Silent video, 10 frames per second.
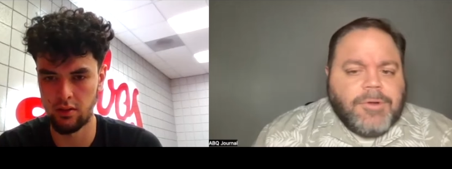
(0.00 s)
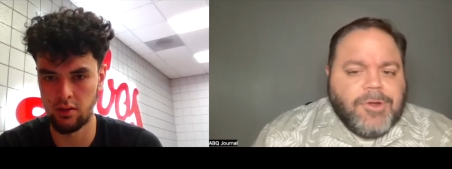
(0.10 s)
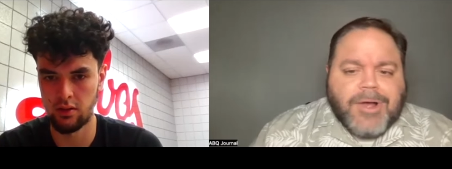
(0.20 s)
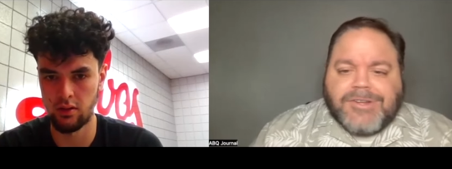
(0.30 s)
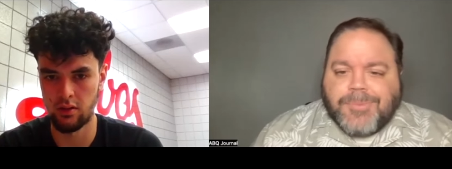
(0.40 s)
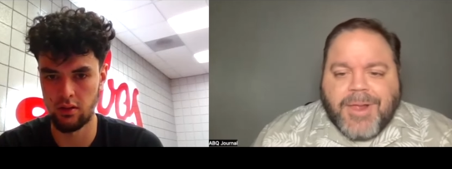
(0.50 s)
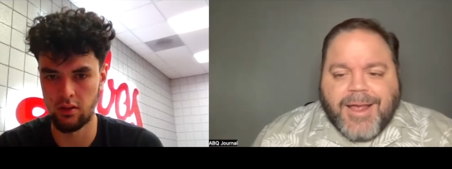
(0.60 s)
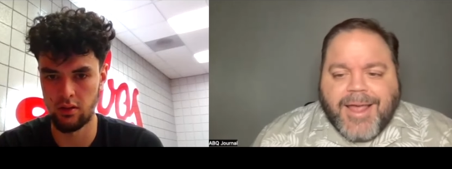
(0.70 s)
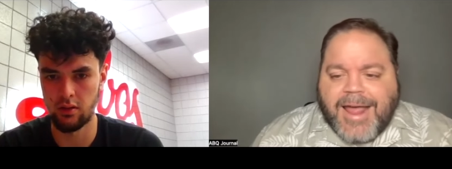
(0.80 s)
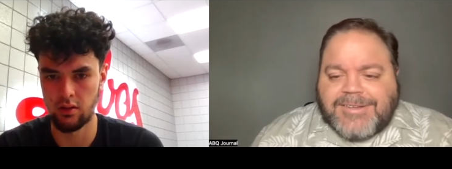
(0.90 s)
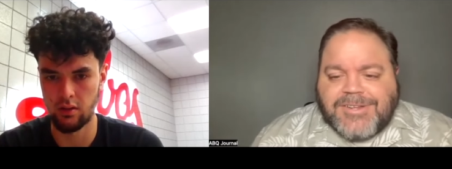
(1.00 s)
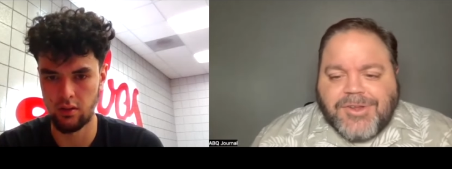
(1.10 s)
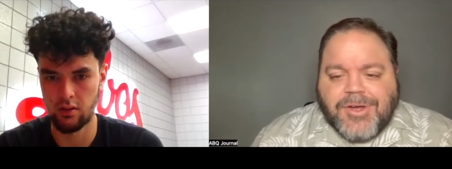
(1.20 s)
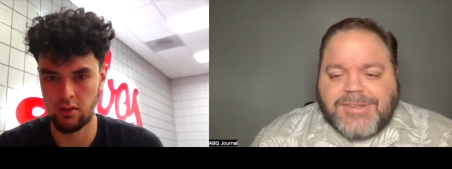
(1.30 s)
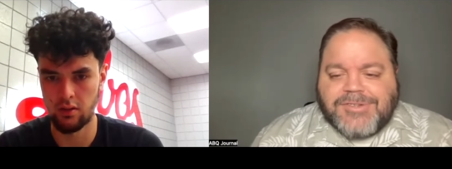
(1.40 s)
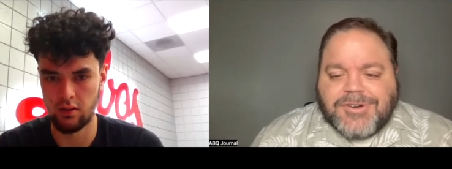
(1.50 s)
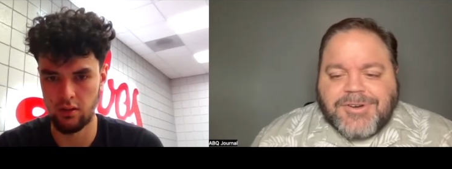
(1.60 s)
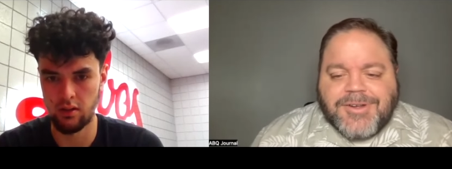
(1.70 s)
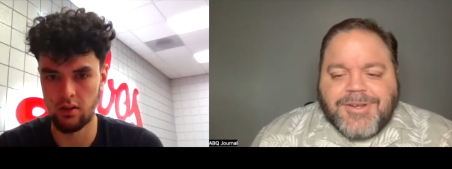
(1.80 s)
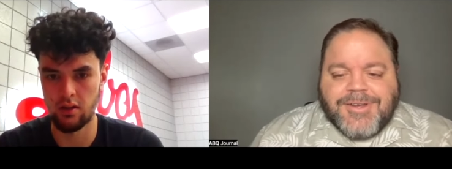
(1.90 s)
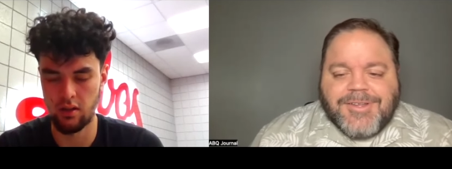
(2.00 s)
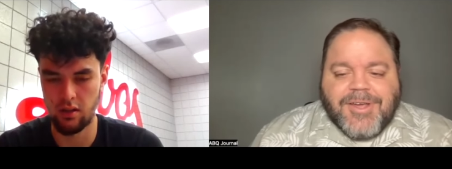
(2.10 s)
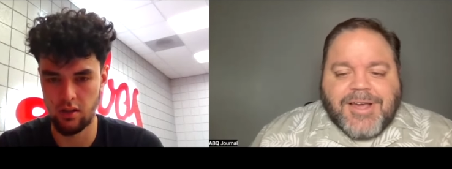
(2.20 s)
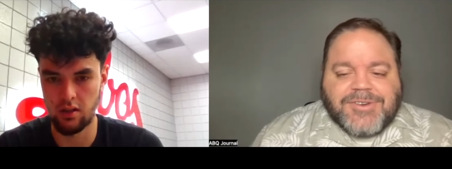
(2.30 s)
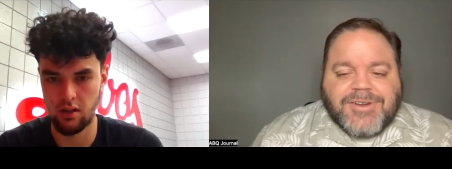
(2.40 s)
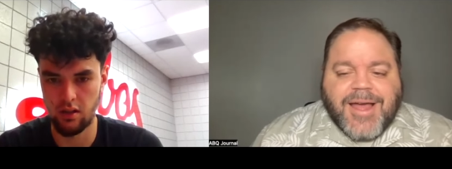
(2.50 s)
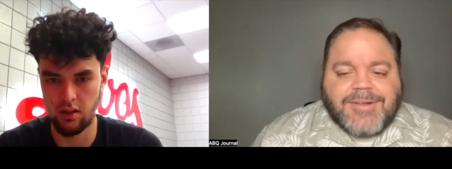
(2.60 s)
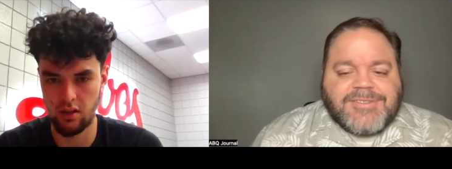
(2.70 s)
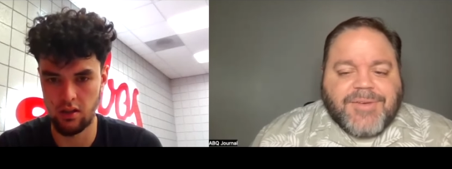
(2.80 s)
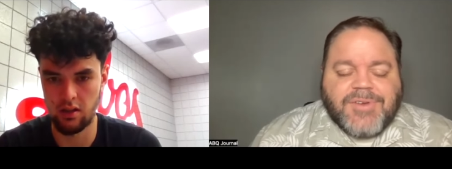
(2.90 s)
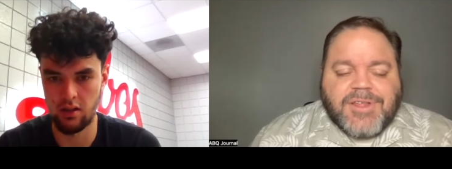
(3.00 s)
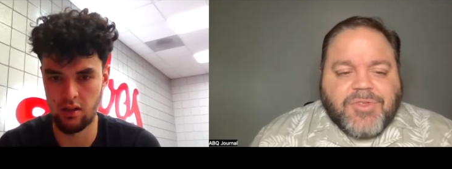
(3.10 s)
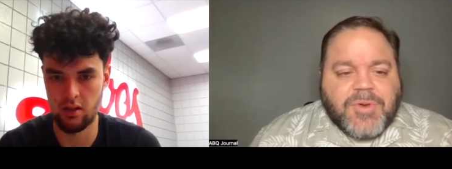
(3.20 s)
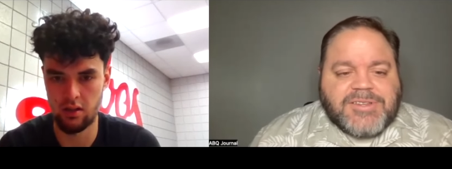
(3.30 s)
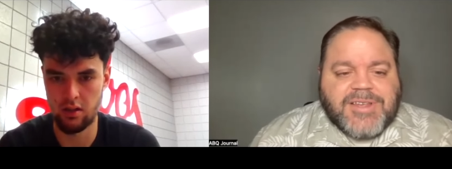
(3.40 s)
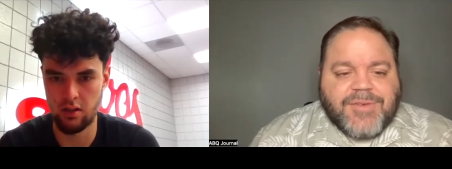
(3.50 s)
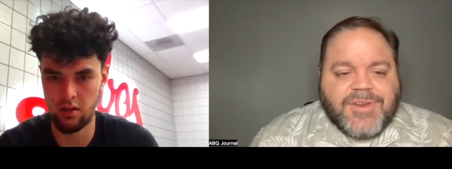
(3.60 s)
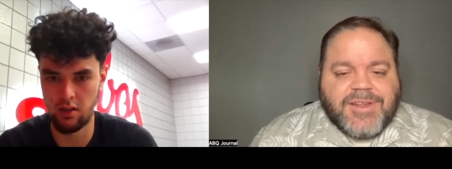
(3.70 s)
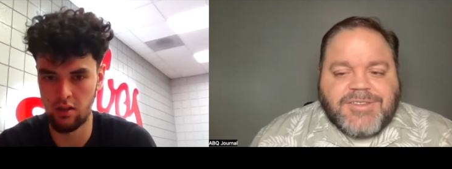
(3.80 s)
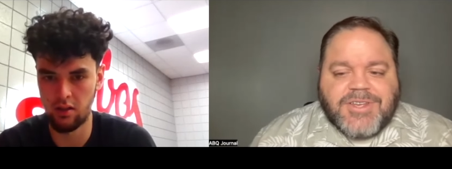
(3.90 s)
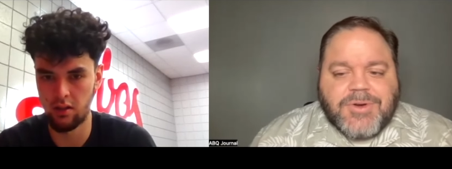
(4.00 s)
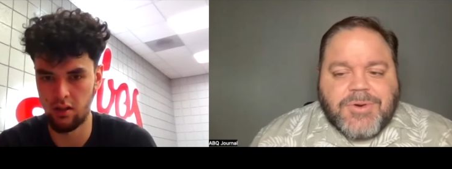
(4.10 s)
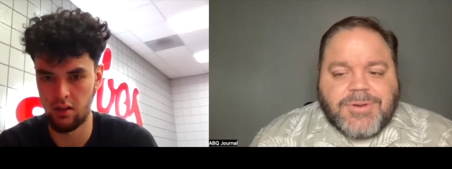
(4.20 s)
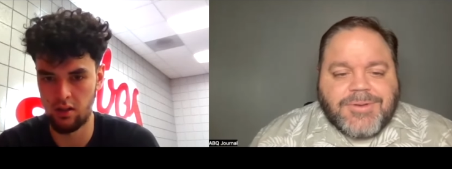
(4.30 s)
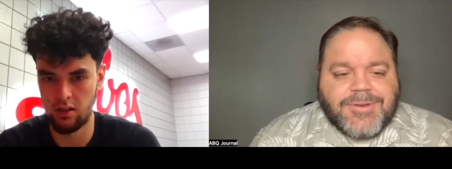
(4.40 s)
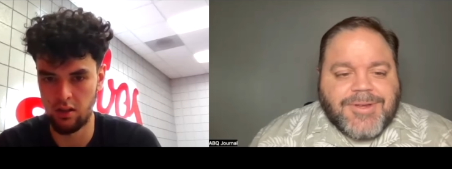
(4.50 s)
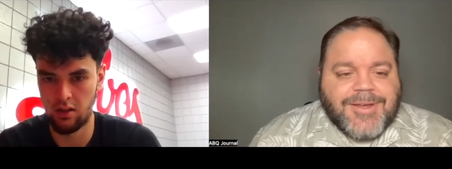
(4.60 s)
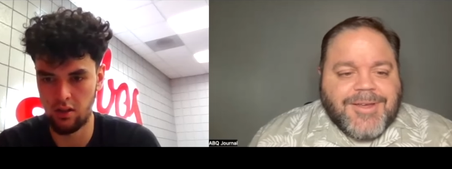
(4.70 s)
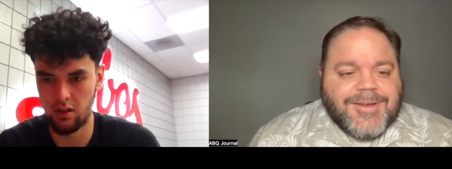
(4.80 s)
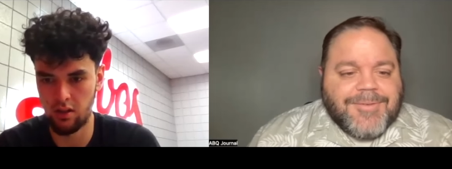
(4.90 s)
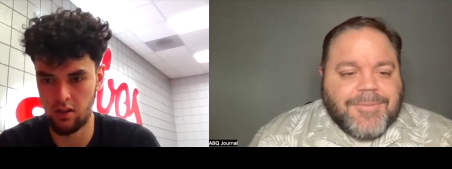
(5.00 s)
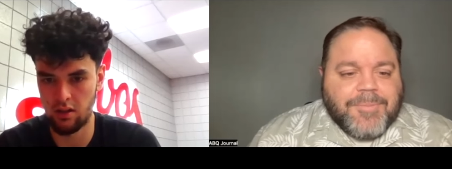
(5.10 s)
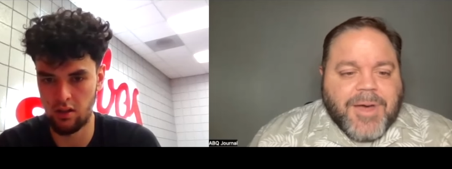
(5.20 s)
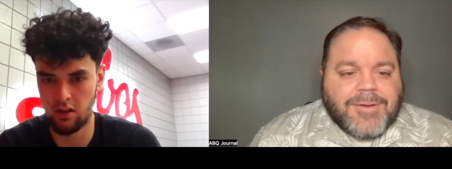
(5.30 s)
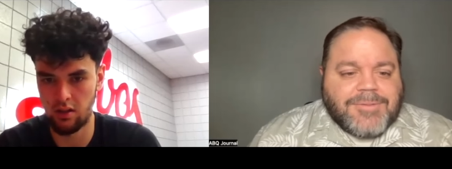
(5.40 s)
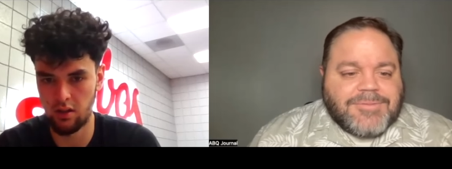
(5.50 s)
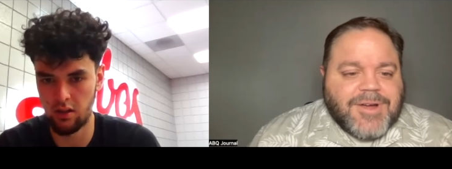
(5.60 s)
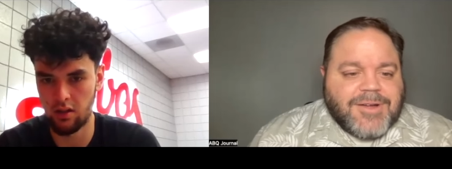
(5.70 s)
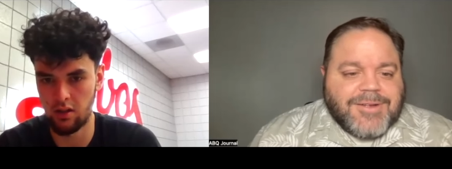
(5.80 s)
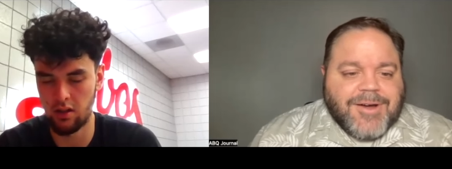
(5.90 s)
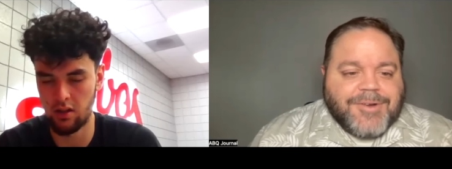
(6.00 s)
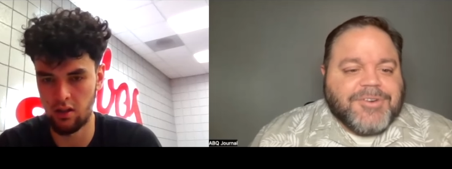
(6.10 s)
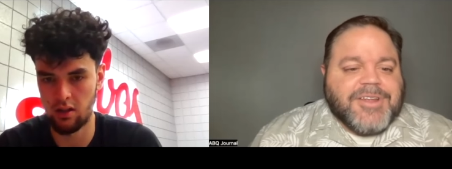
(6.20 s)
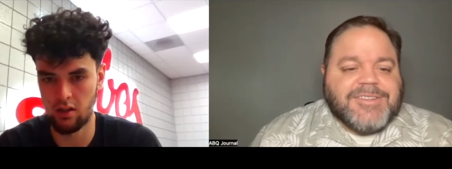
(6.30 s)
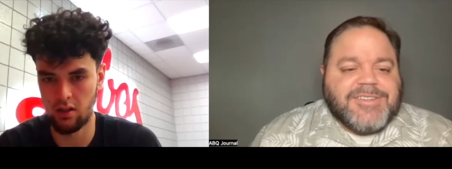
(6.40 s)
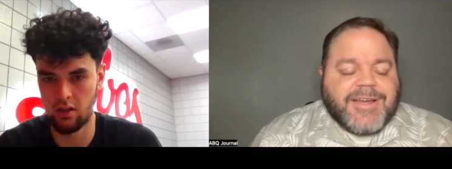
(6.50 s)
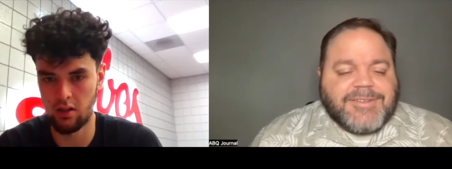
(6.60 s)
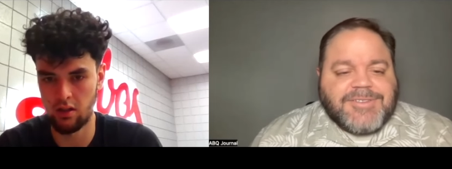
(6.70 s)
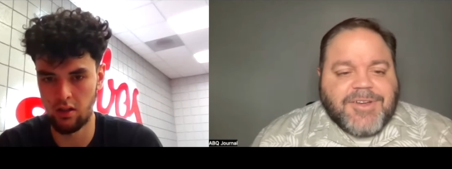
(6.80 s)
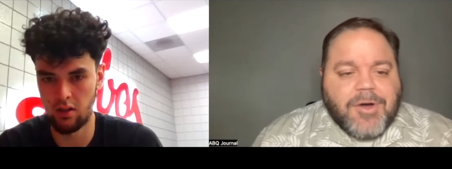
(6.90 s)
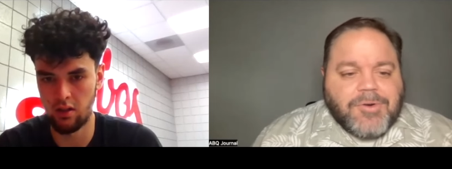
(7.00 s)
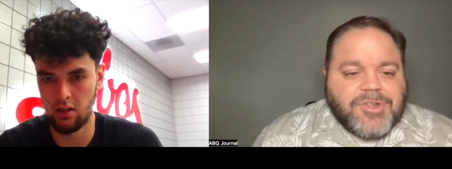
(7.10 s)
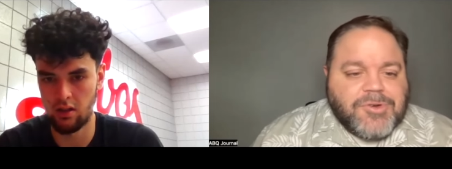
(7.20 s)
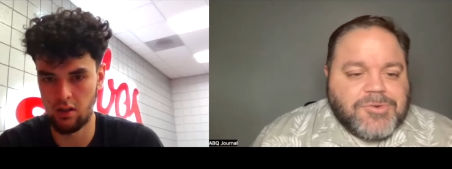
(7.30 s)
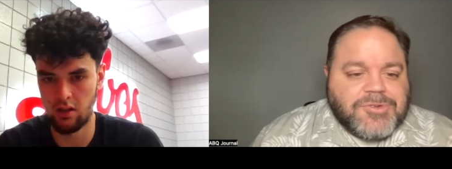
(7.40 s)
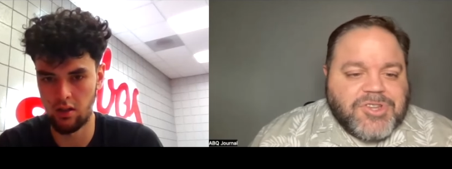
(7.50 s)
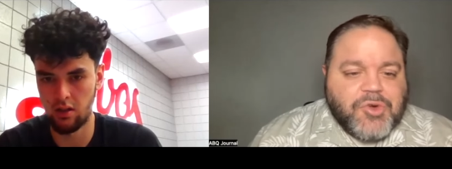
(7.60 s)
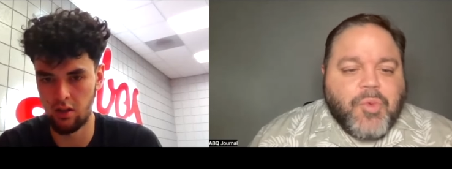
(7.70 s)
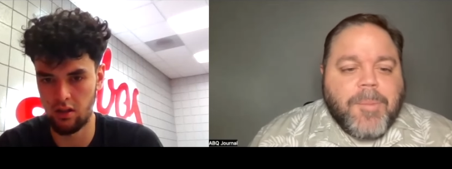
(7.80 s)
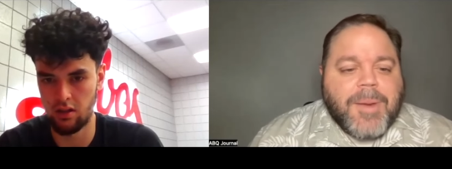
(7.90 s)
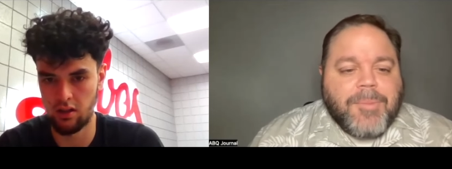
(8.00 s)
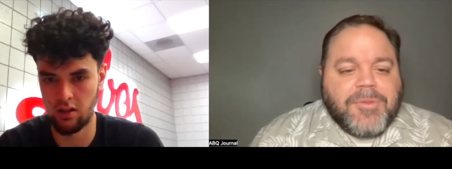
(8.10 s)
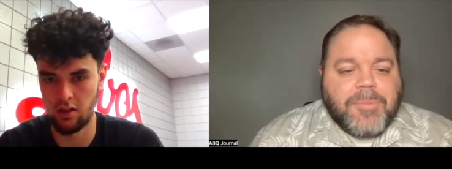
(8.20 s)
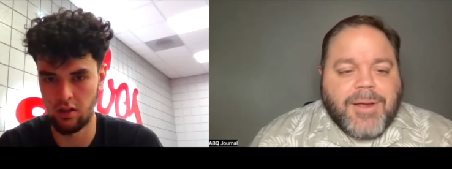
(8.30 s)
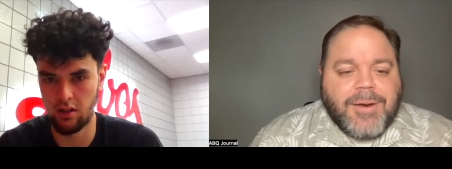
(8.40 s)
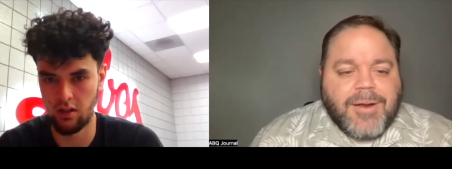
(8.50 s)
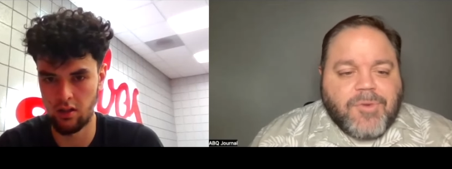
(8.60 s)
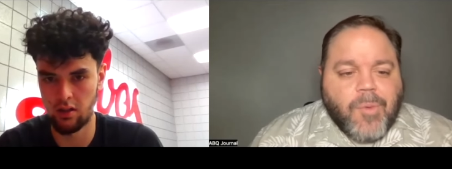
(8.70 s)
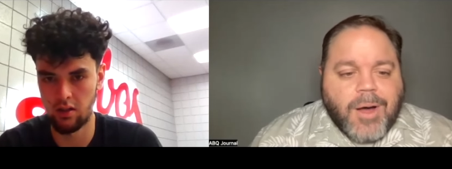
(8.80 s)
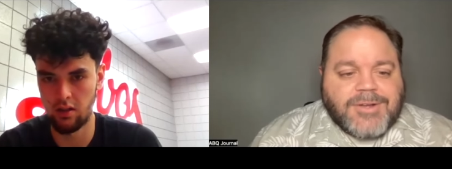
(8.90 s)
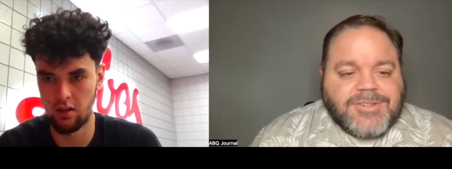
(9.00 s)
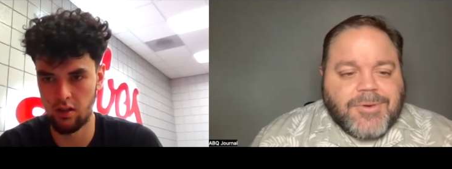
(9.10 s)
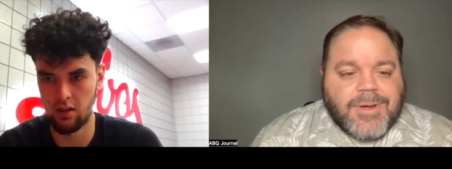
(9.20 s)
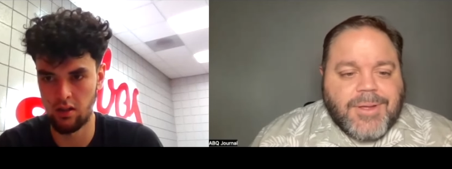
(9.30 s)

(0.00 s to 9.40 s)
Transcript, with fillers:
Speaker 1: you guys are playing Kansas and you guys are you guys are down 73 72 and about under 10 seconds to go. Do you do you remember the play enough to walk us through